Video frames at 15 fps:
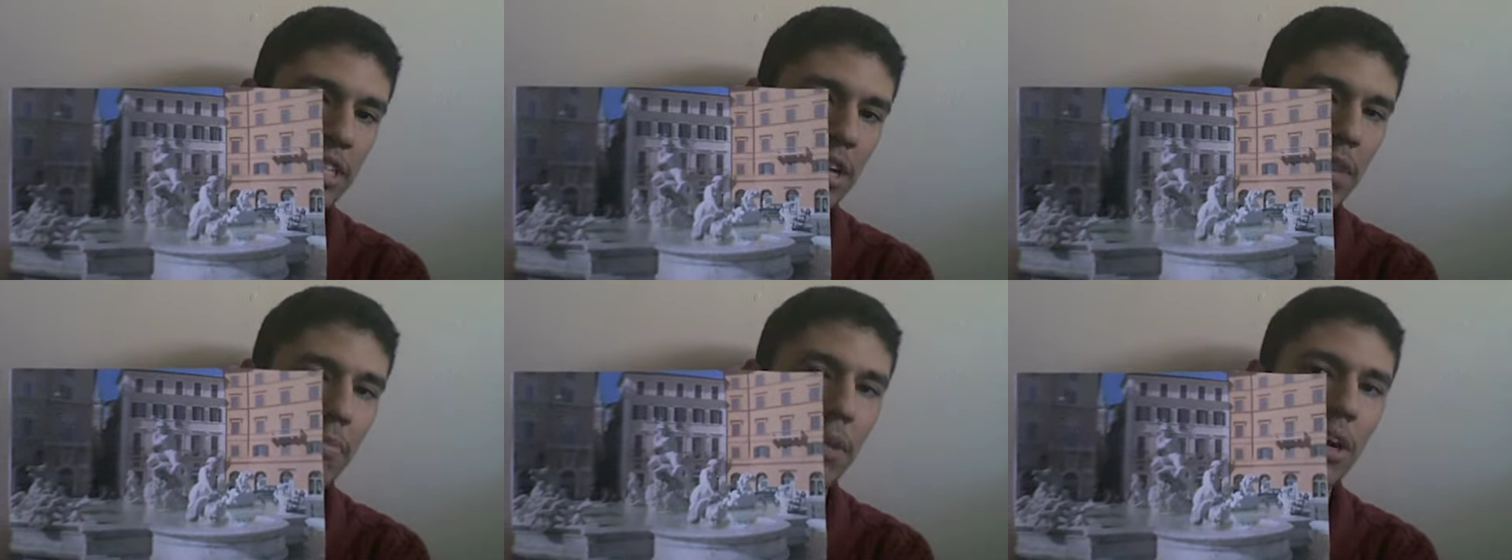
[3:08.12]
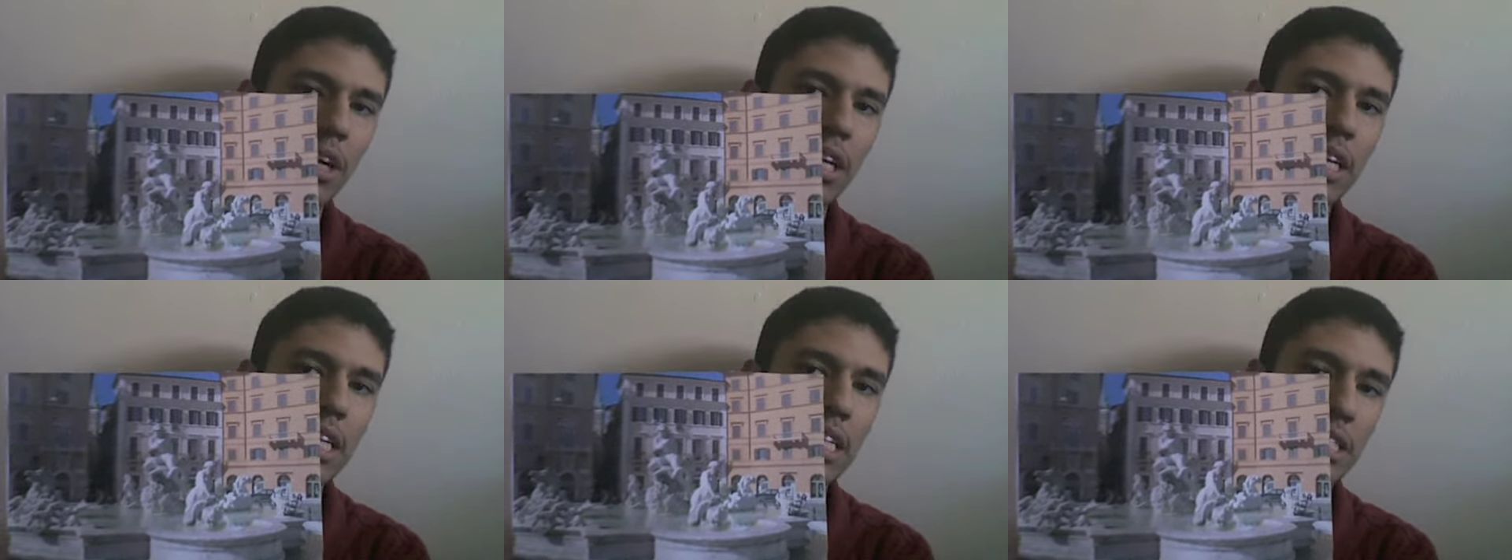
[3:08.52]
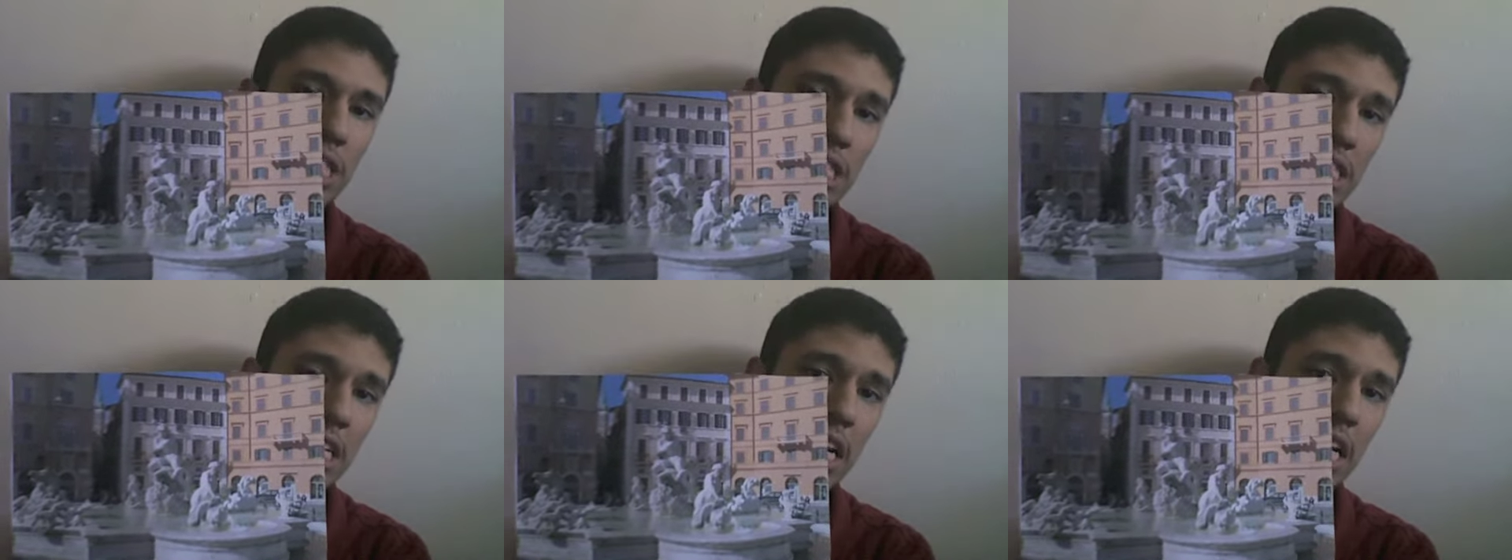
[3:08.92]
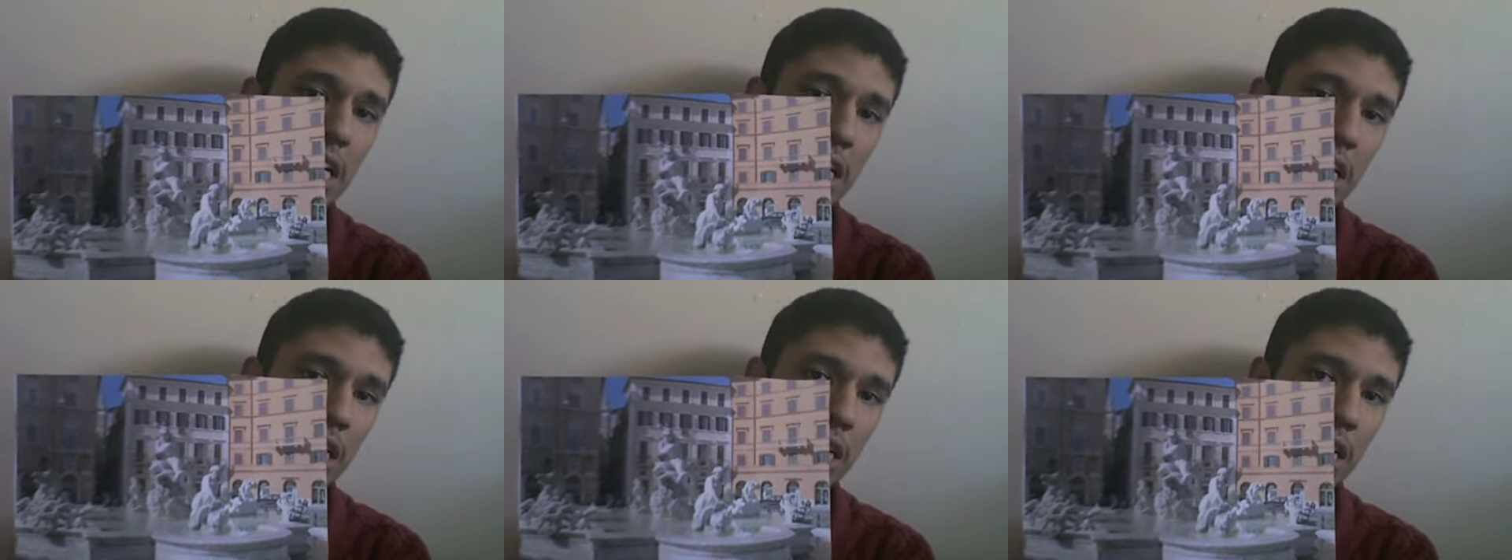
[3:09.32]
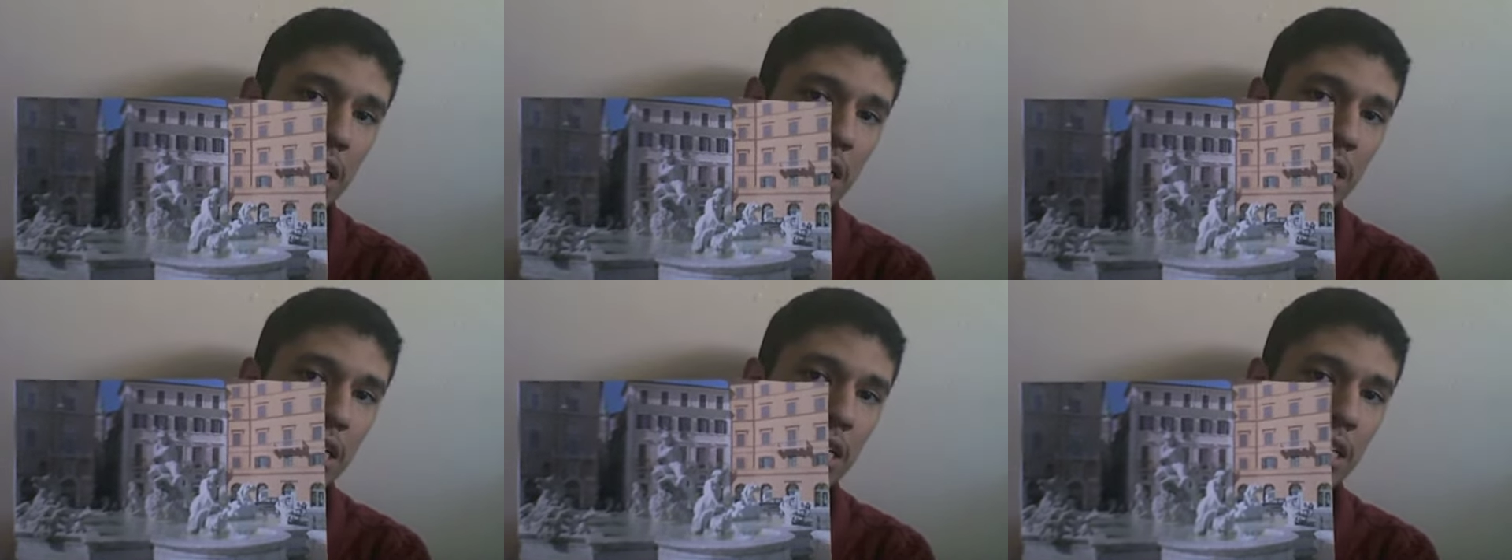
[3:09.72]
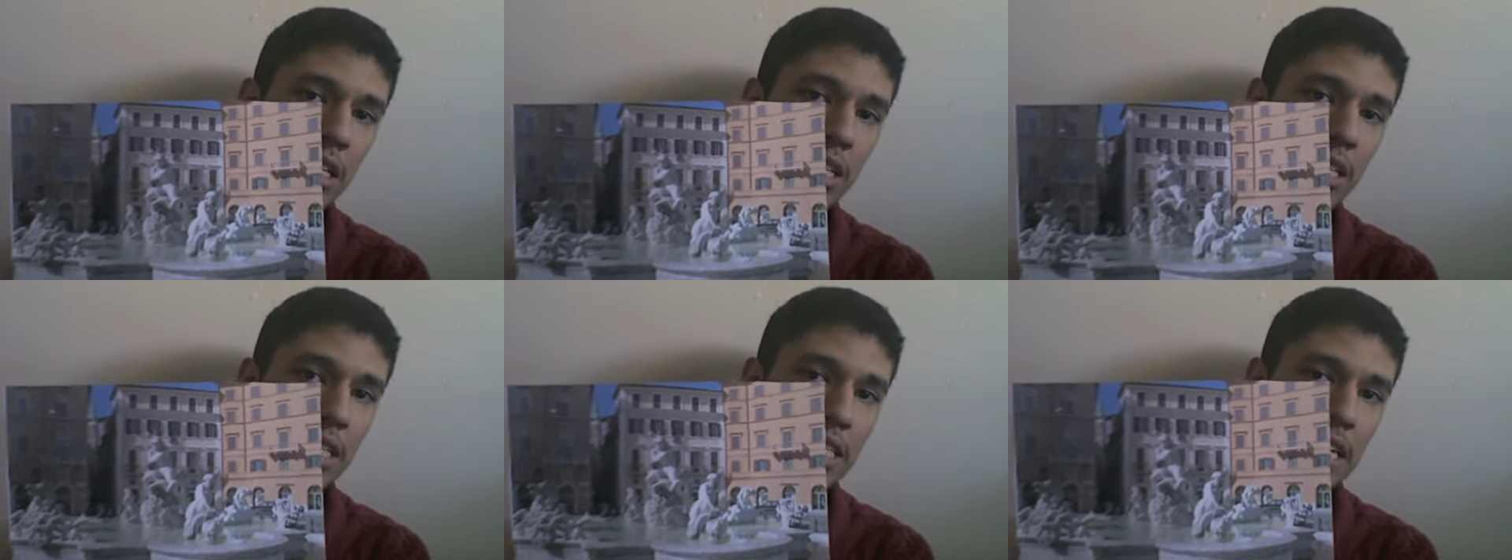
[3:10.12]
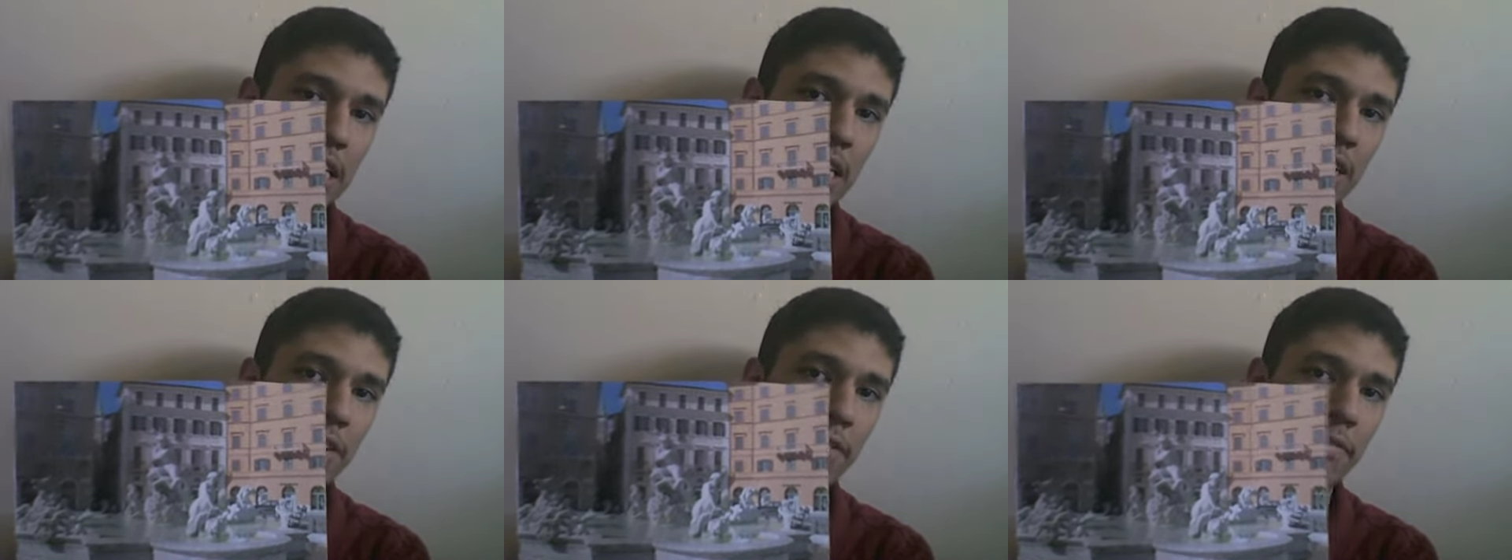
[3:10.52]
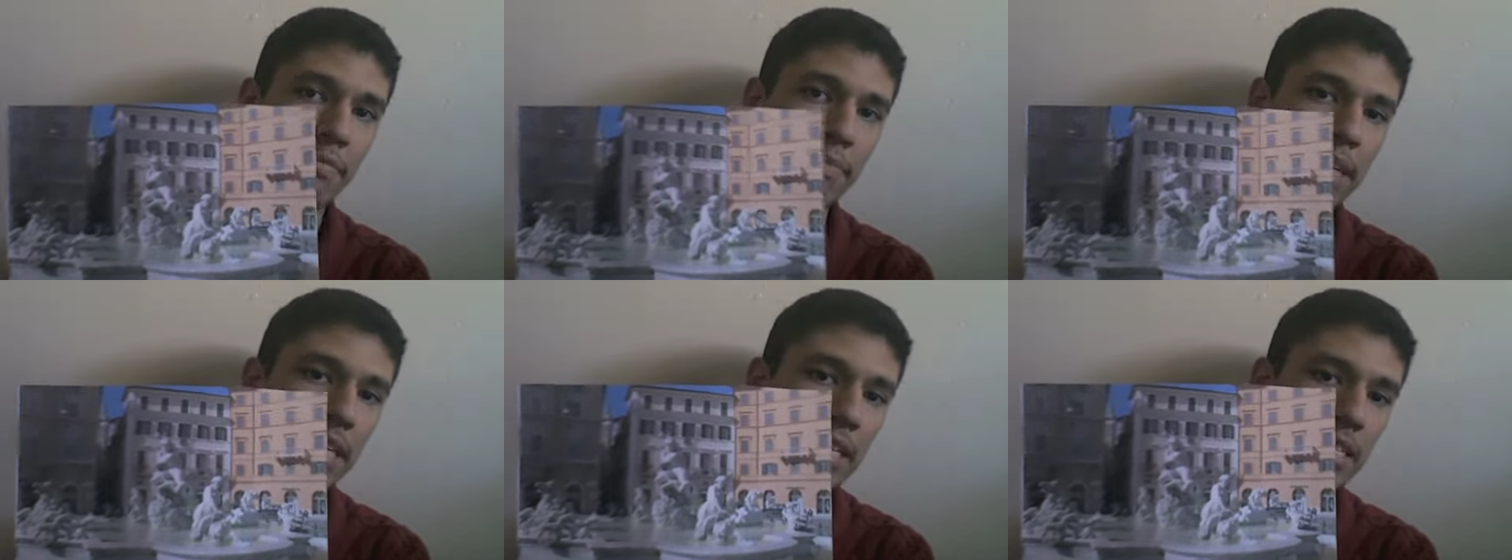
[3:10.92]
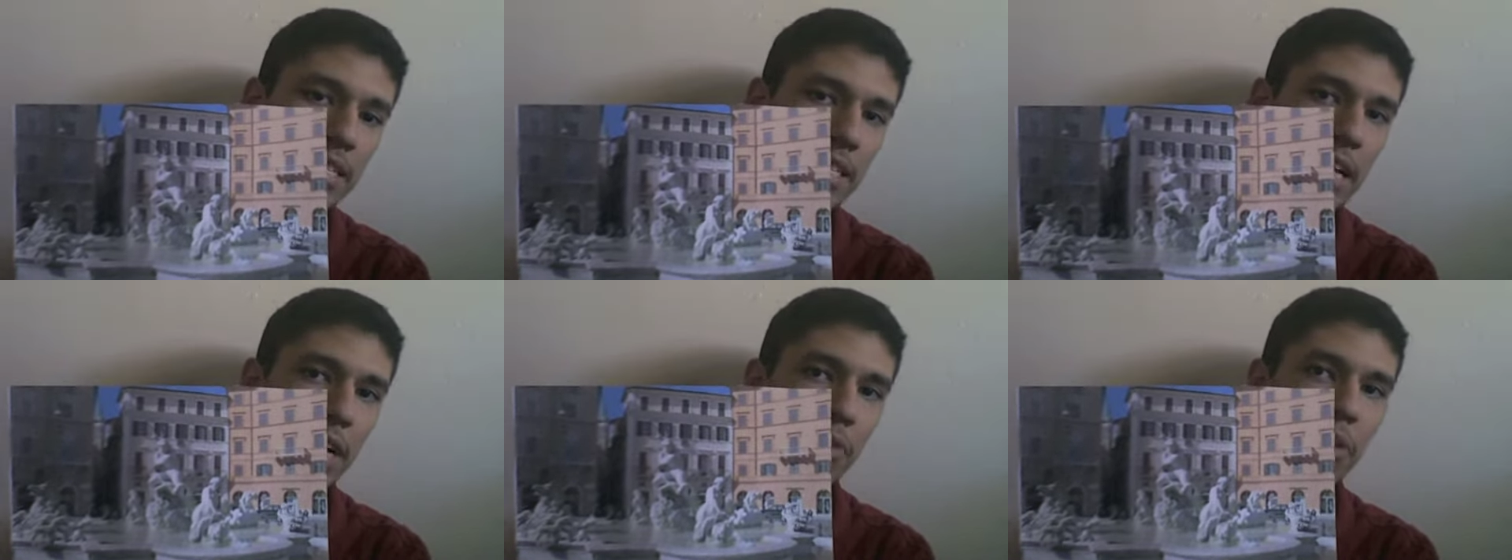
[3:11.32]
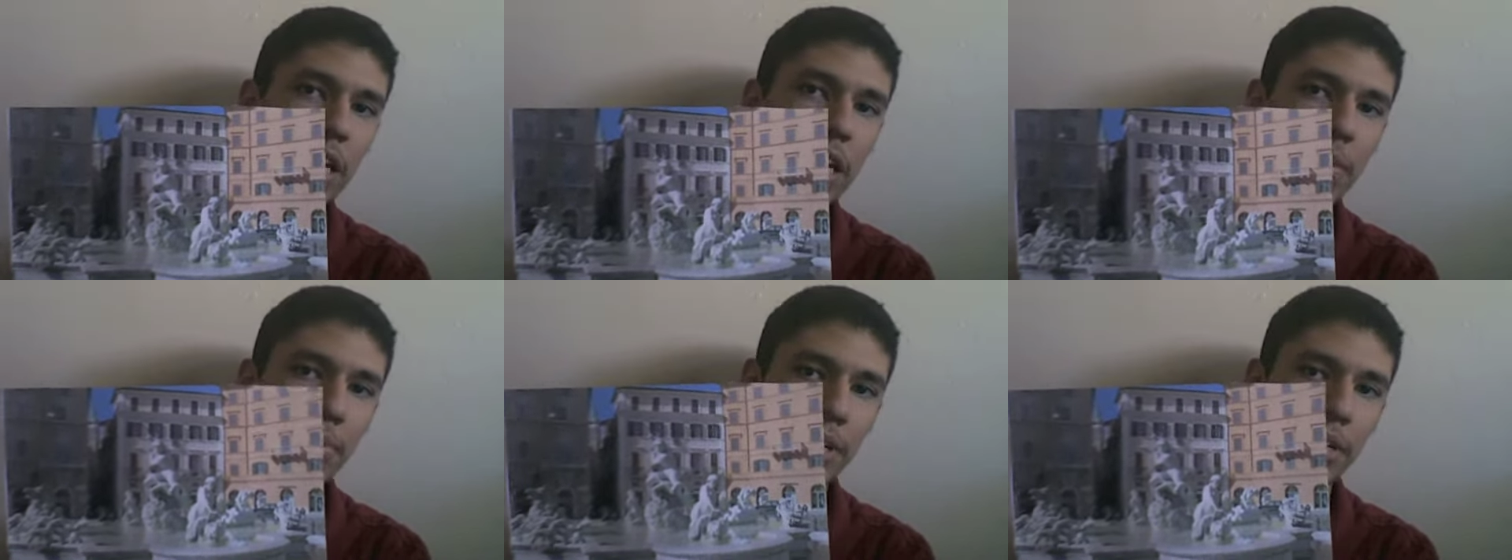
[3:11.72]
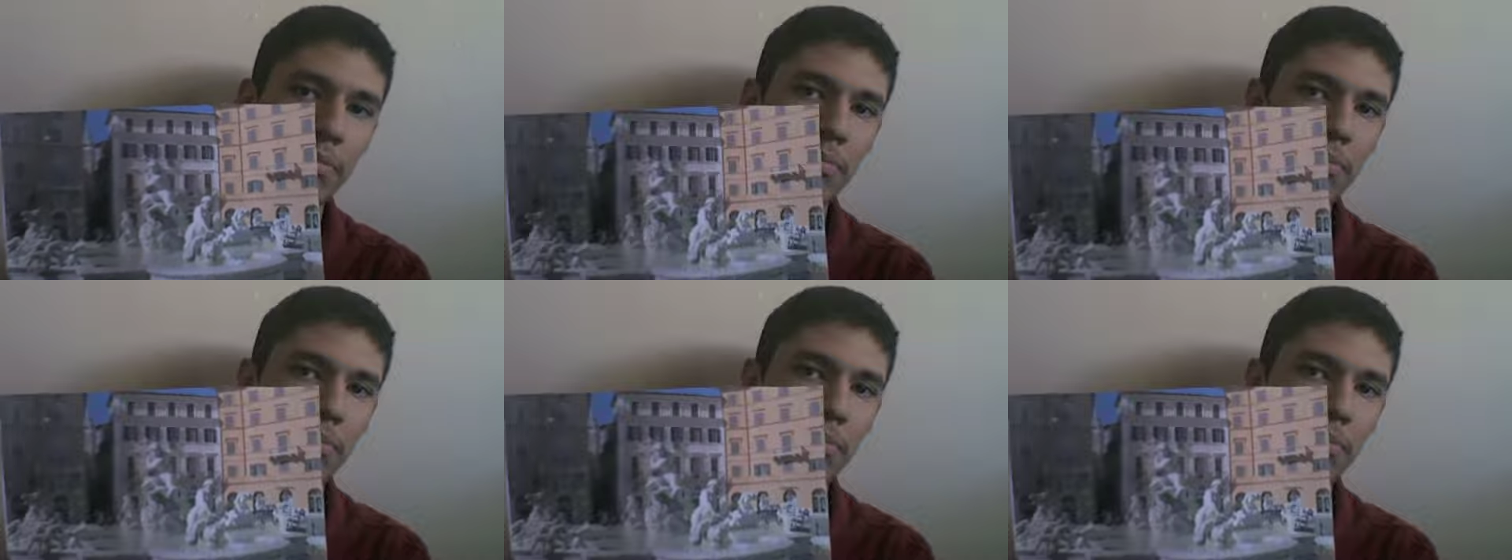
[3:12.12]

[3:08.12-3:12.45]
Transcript: among his society. This idea of peace, equilibrium.